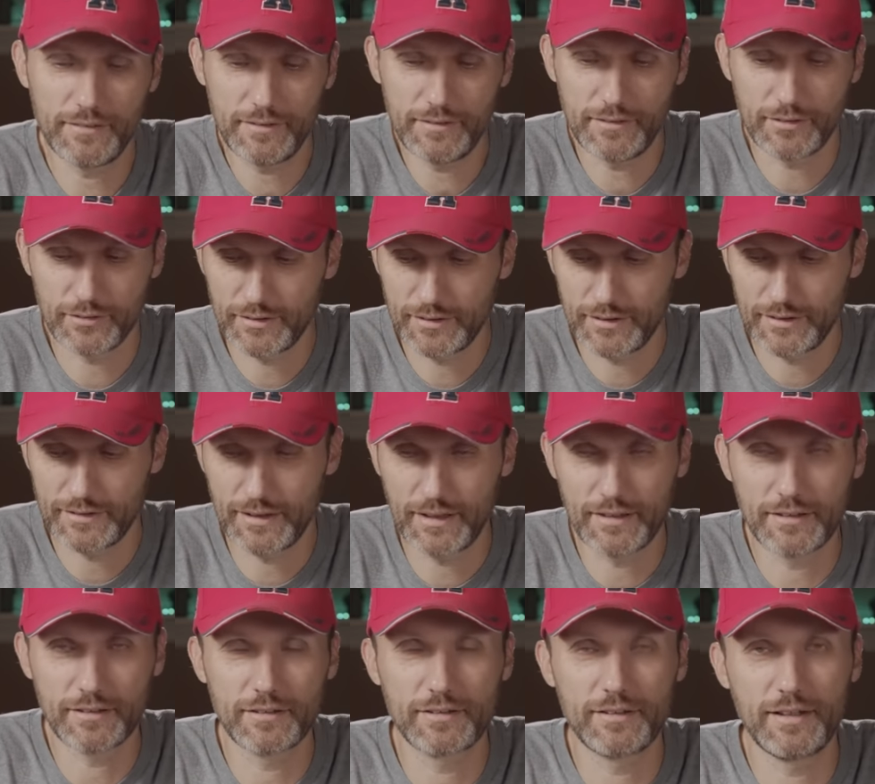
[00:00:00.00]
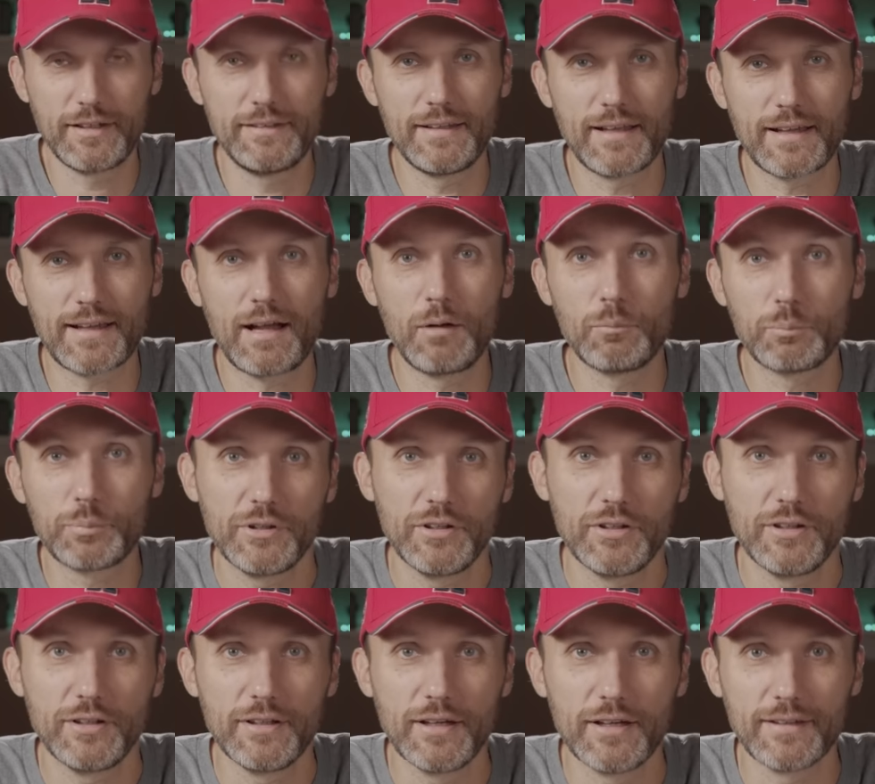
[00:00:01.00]
you know and at the end of the day that
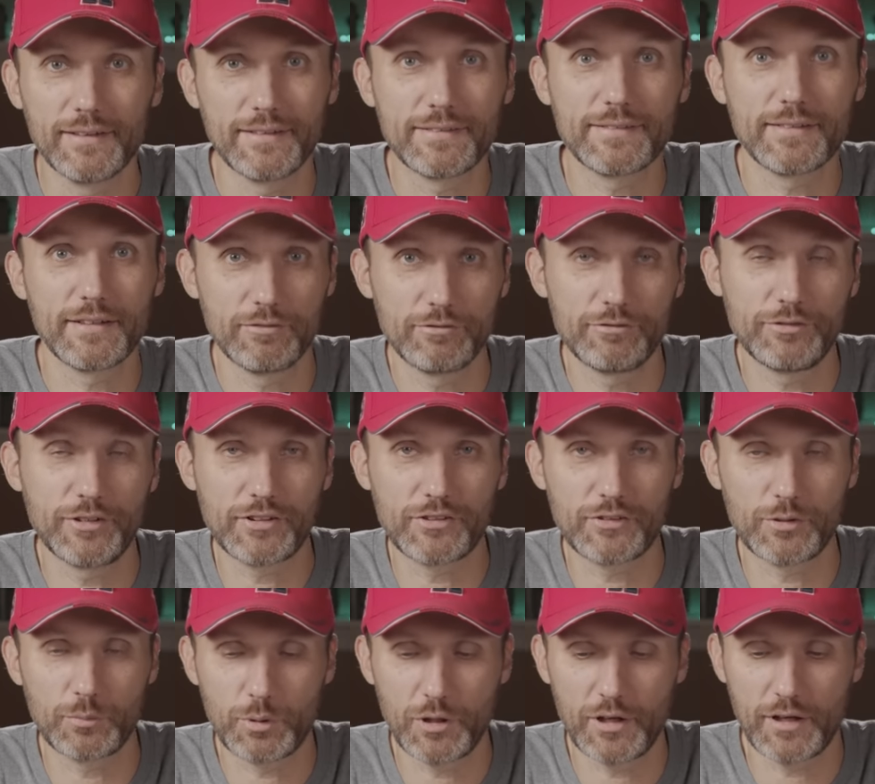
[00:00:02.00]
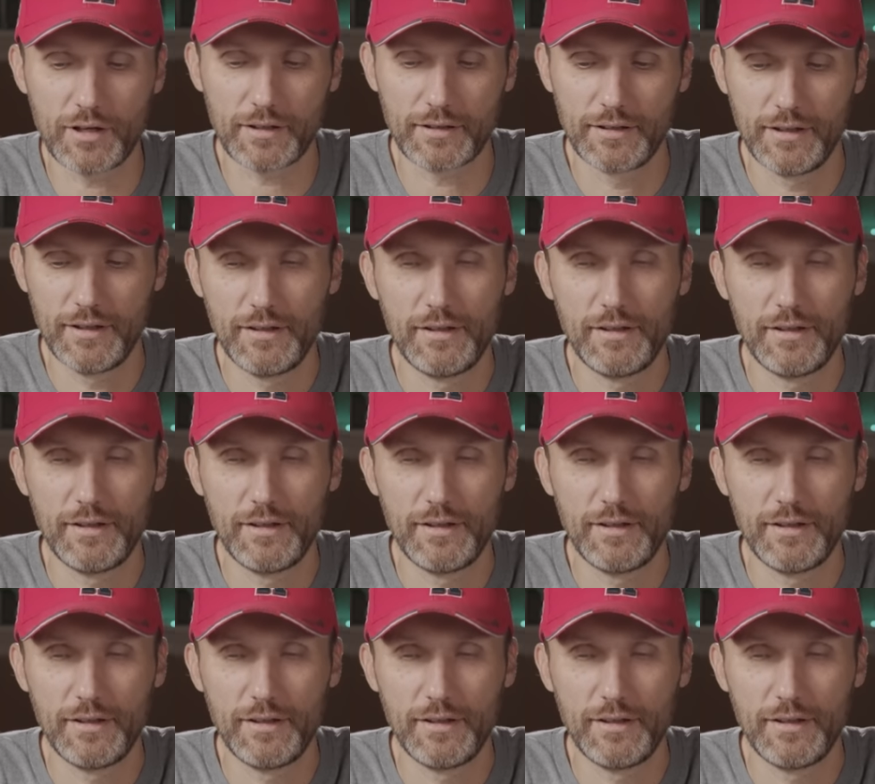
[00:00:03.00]
company unless they fix their product